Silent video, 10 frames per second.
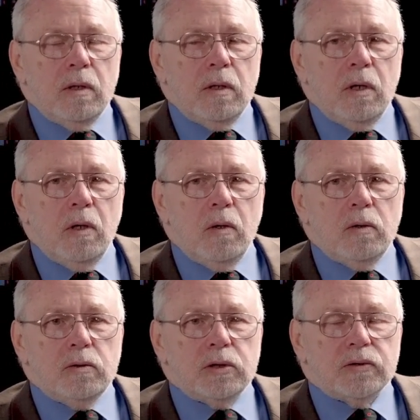
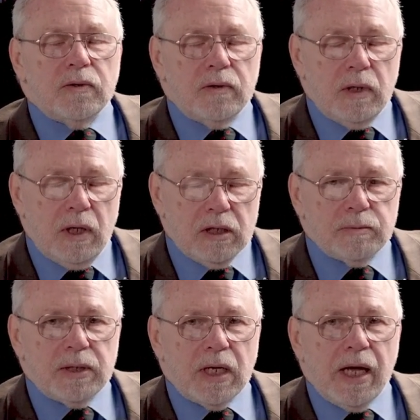whose
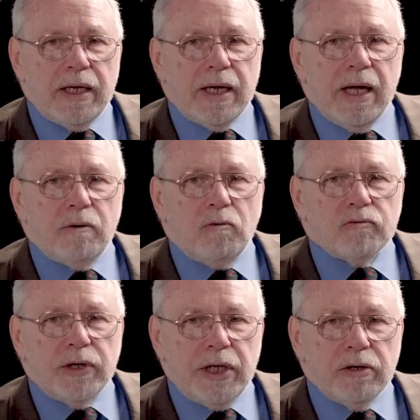husband died, and
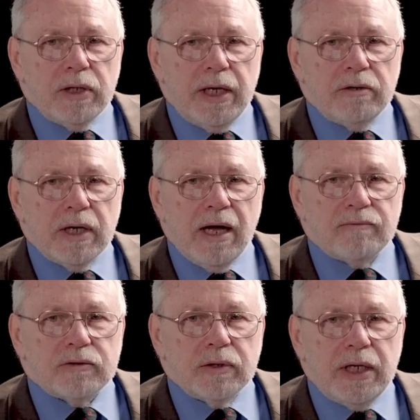over a year later,
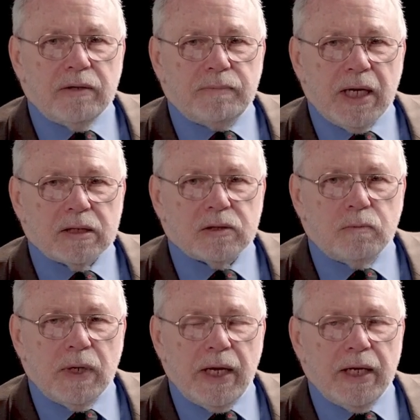after he had passed
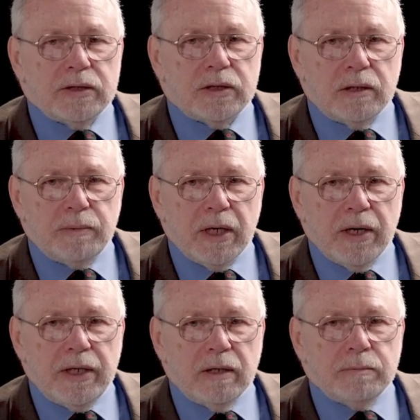away and she had
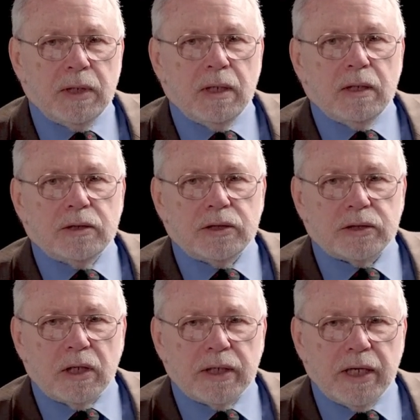buried him, she
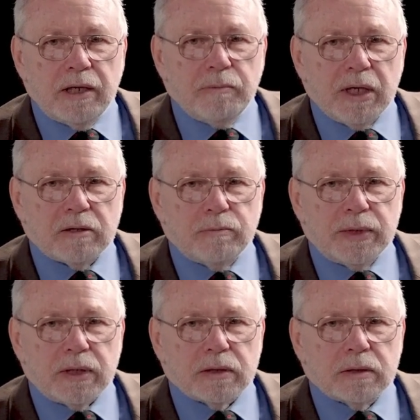started getting medical
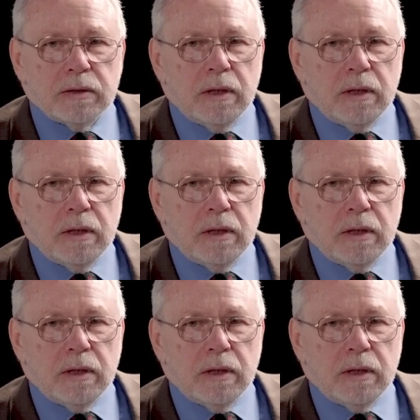bills.